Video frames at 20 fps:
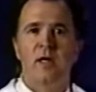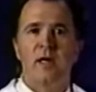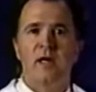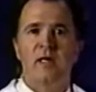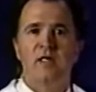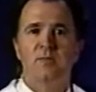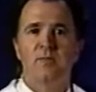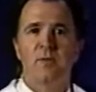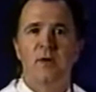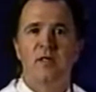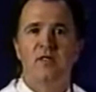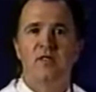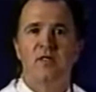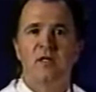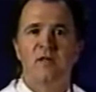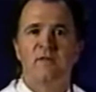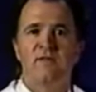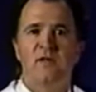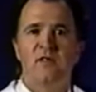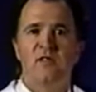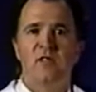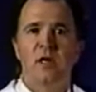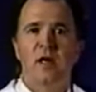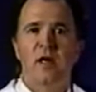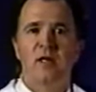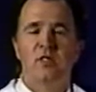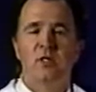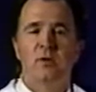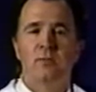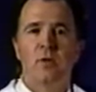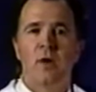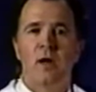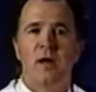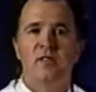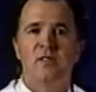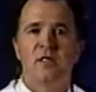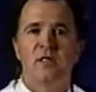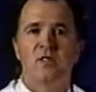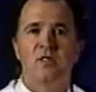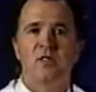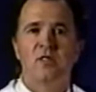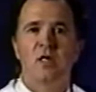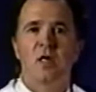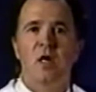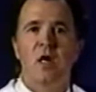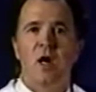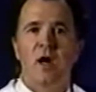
expressed in the physiologic processes